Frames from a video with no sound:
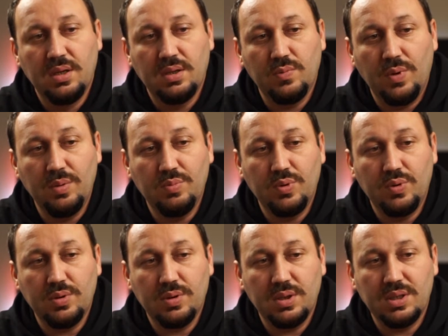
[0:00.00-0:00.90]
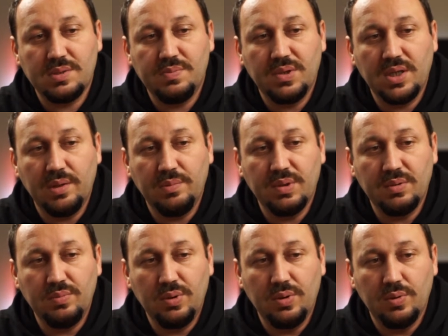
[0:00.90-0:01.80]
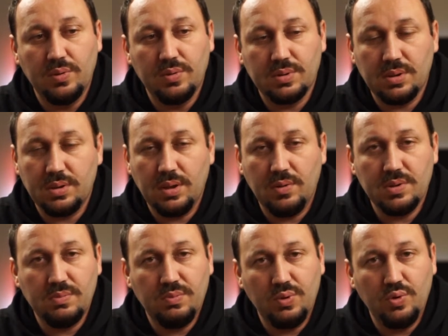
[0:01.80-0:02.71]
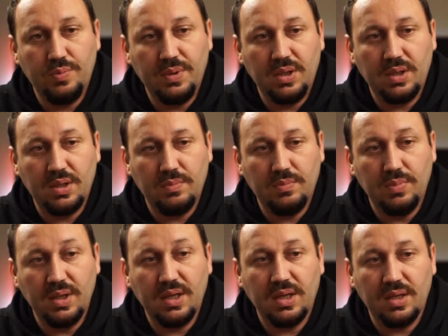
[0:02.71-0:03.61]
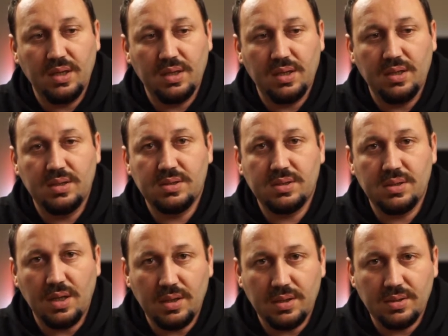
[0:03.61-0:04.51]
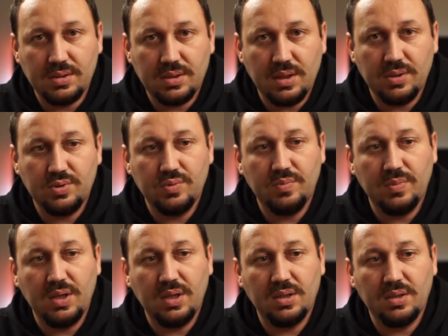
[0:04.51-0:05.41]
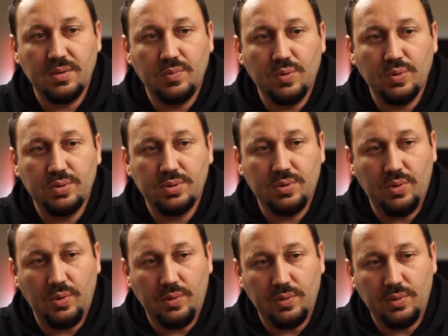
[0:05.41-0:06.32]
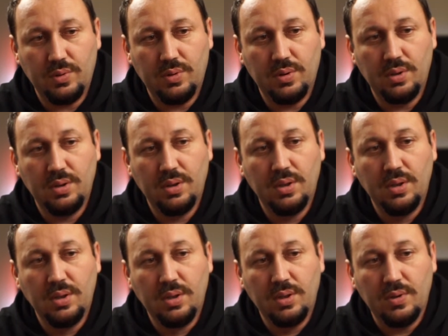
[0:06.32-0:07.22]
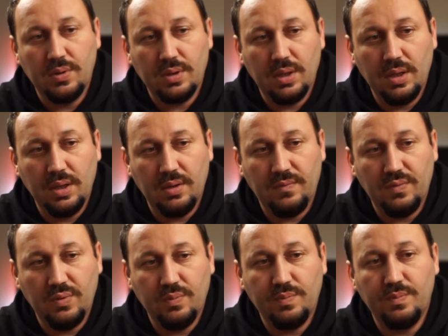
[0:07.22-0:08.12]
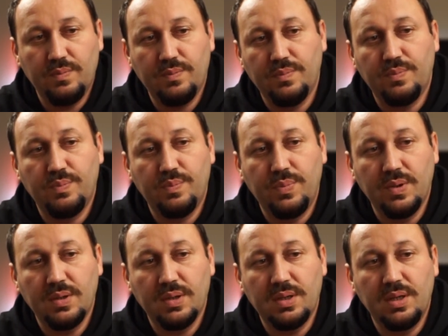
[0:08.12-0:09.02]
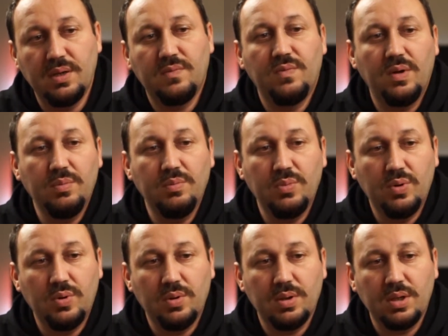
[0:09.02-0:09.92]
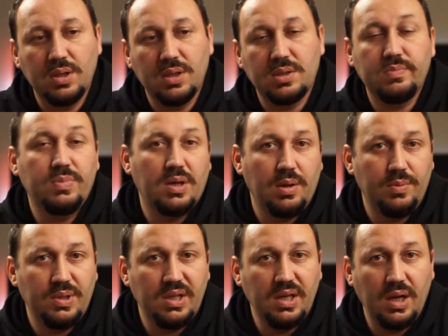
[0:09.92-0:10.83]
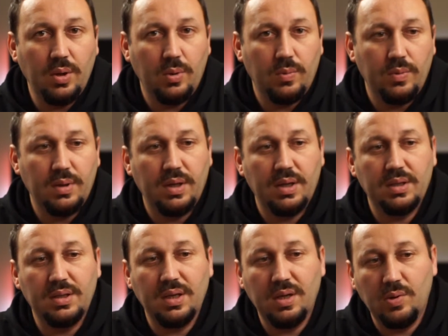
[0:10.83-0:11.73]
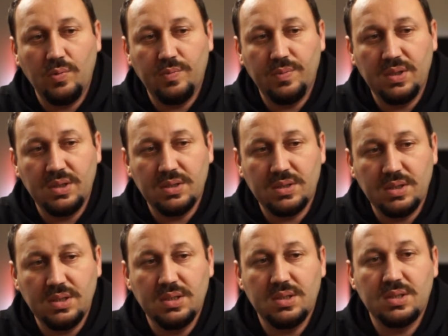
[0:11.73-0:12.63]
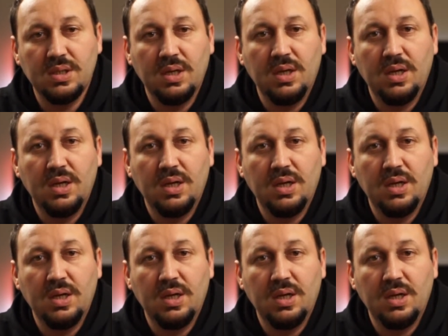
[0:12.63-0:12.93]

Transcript: one more, it's becoming blue. So now it's blue being blinking. It try to make the water cold. Okay, if you click one more, it's becoming yellow, and yellow means is